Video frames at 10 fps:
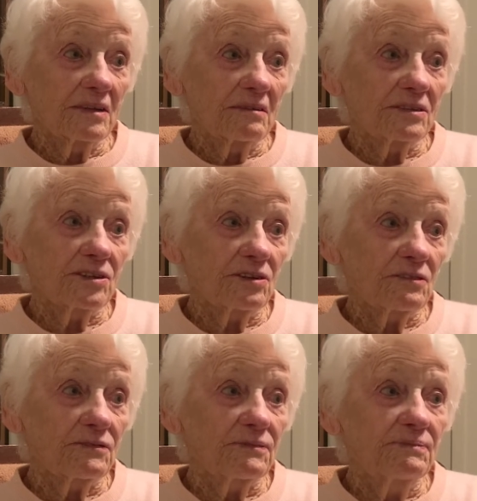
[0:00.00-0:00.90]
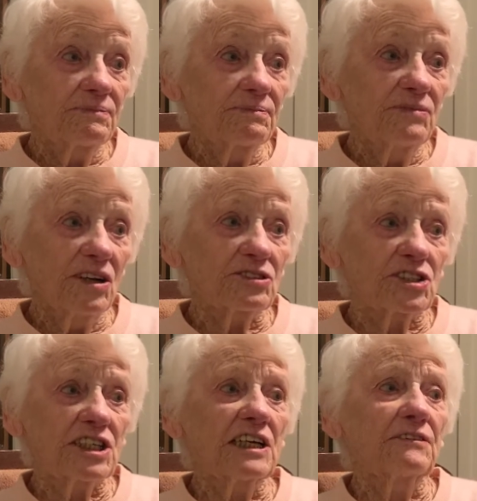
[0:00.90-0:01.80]
sort of, not
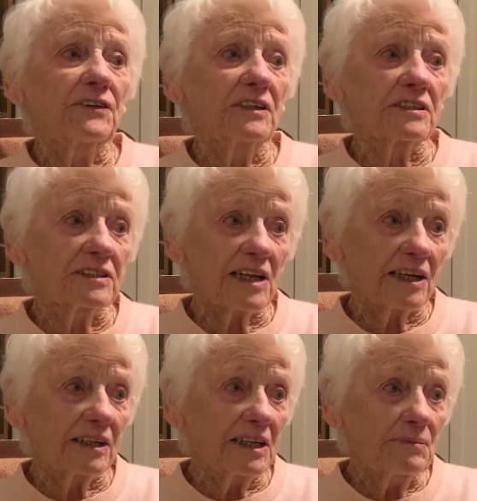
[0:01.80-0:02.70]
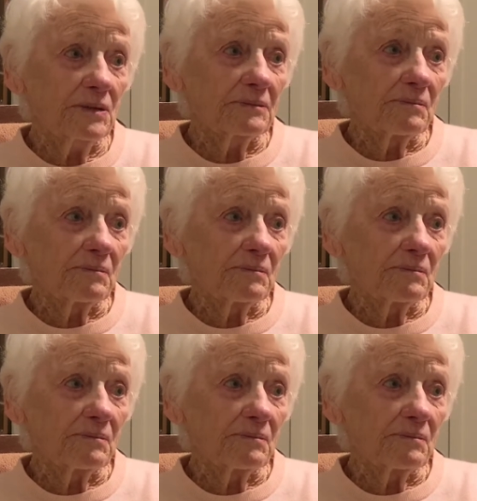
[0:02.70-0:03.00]
cheerful exactly, but